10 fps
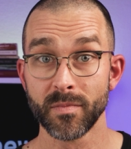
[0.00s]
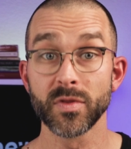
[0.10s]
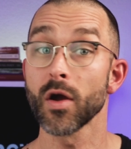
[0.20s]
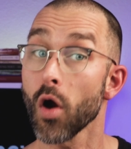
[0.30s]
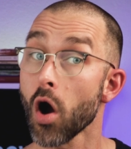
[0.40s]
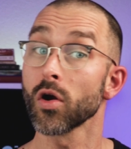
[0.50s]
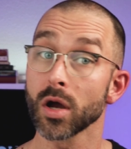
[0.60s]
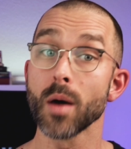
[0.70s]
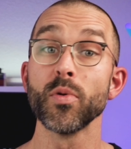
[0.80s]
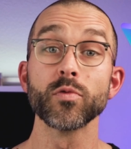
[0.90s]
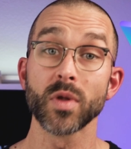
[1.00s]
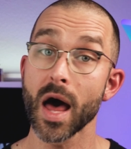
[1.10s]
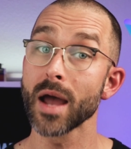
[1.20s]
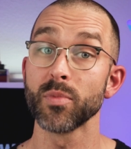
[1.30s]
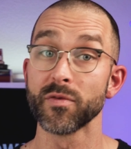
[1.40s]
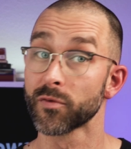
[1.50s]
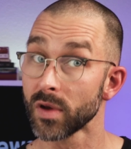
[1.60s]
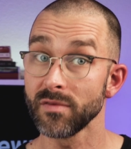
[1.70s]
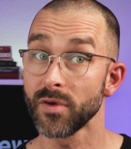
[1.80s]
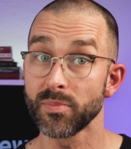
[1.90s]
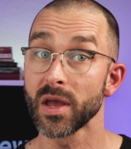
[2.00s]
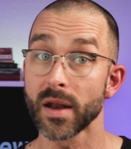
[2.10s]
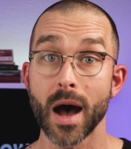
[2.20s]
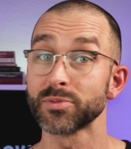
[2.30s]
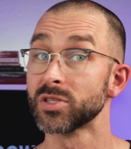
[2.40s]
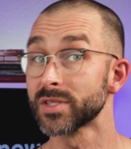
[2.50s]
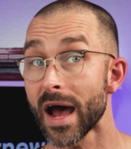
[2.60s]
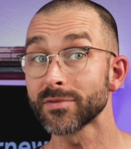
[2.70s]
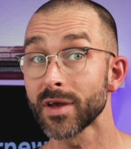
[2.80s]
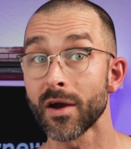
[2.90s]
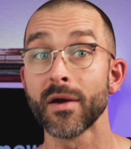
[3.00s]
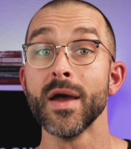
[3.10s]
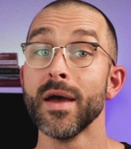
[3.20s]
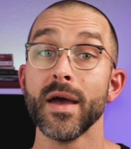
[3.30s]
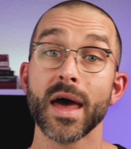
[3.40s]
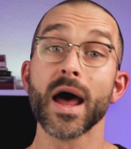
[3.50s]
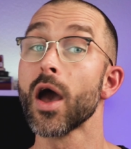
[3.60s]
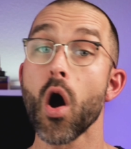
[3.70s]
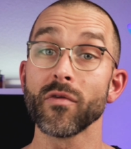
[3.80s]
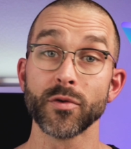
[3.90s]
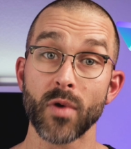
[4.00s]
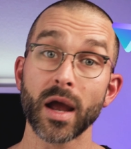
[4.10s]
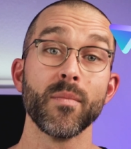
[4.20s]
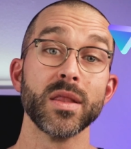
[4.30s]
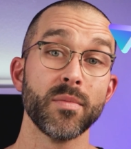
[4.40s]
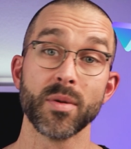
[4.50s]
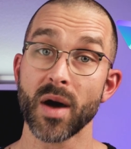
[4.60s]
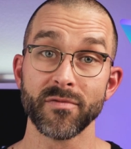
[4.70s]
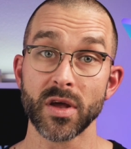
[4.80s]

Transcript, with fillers: There are a couple reliable free VPN options out there, and I often recommend them in my